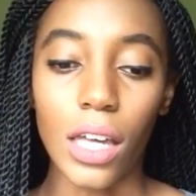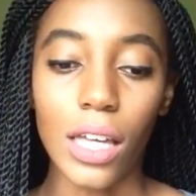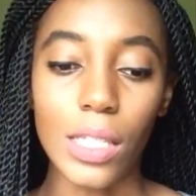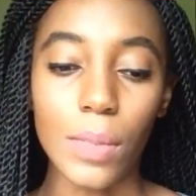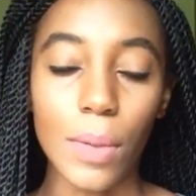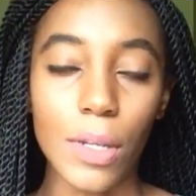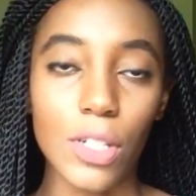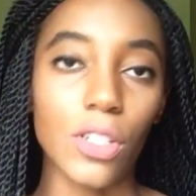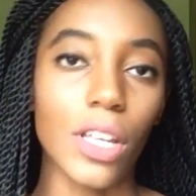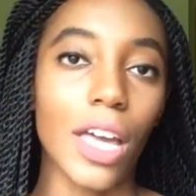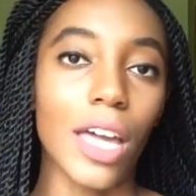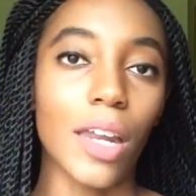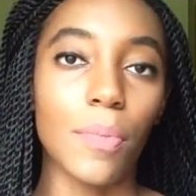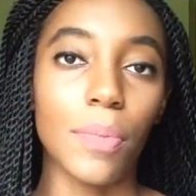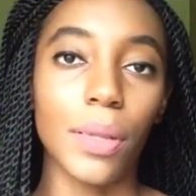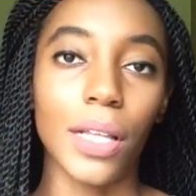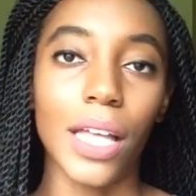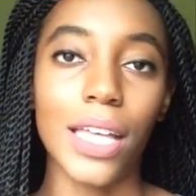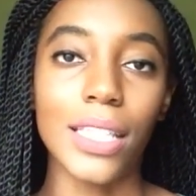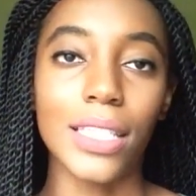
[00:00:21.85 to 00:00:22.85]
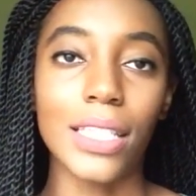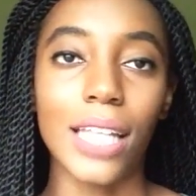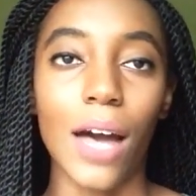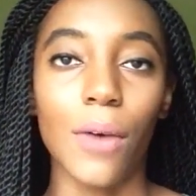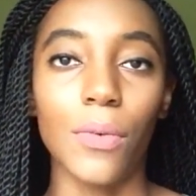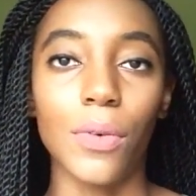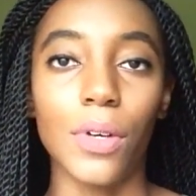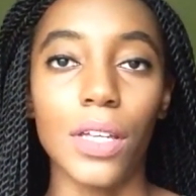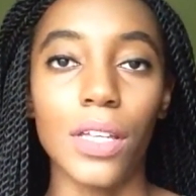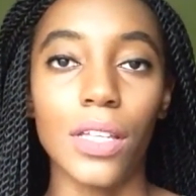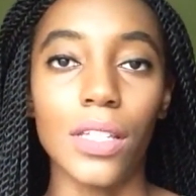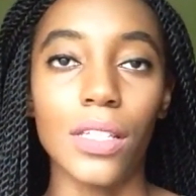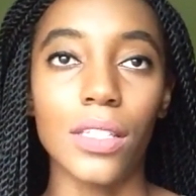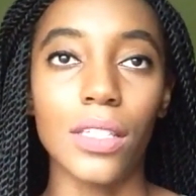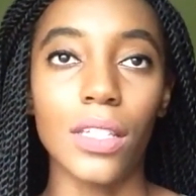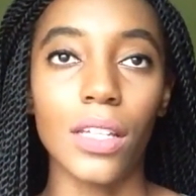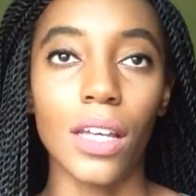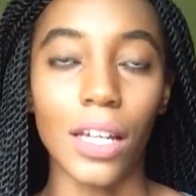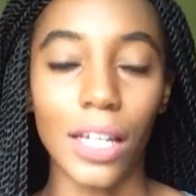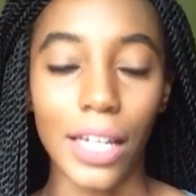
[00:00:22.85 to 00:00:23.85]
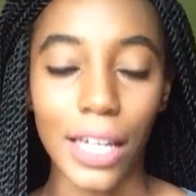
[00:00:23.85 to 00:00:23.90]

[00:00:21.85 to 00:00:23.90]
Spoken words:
especially at a place that was